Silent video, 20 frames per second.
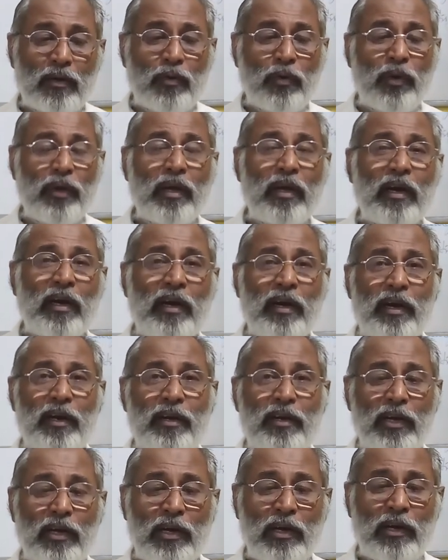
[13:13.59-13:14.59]
going
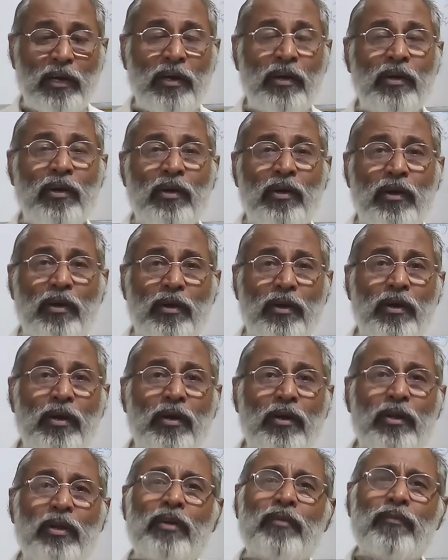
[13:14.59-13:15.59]
ahead
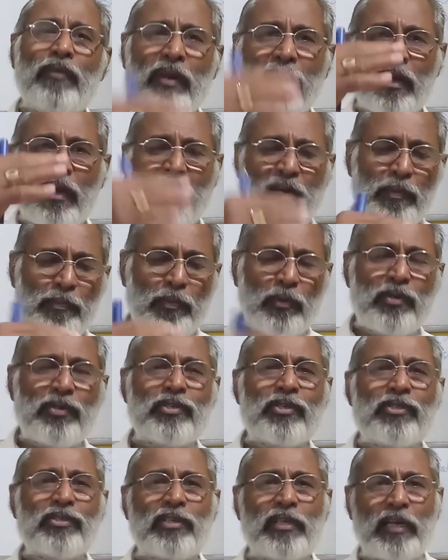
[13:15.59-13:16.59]
in very high
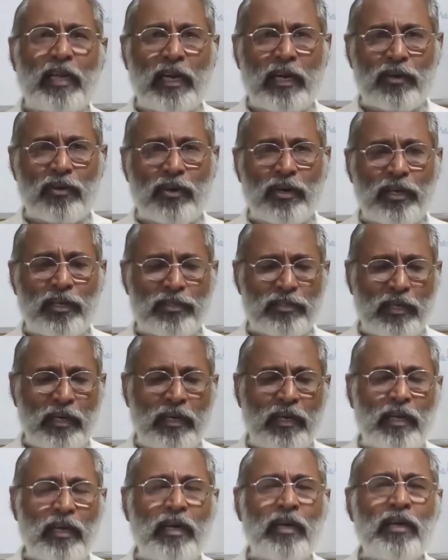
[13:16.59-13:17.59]
positions in electronics and